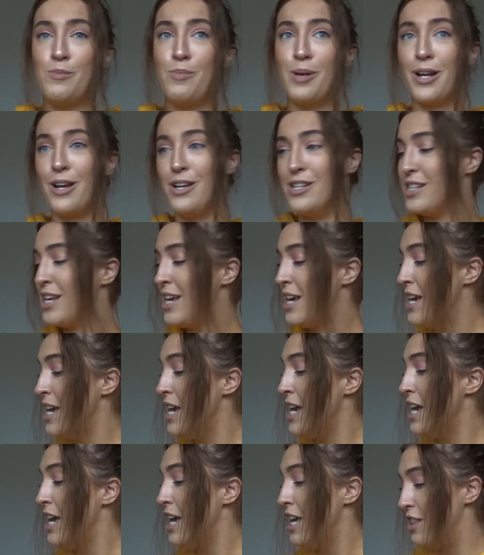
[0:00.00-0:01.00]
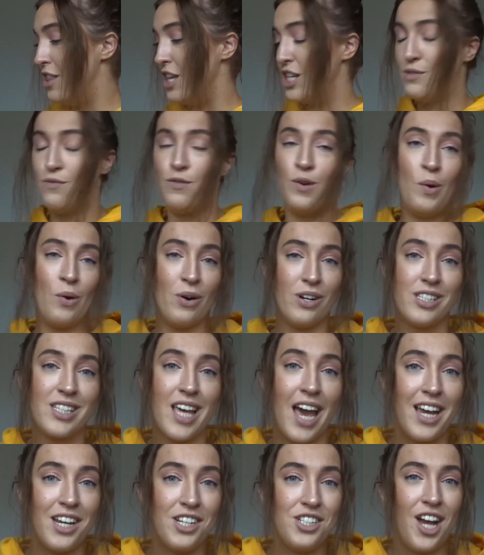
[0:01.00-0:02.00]
because this floor is
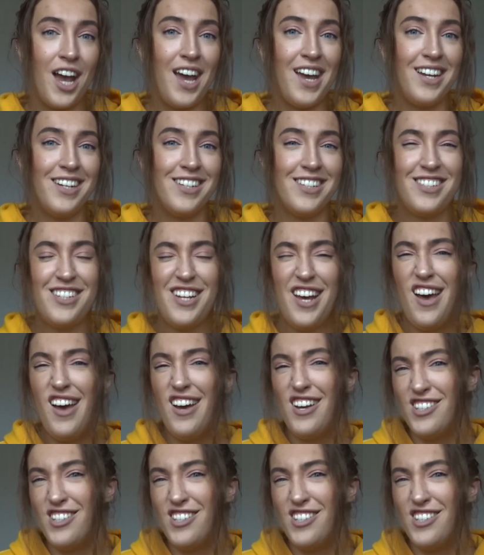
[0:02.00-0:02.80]
getting changed,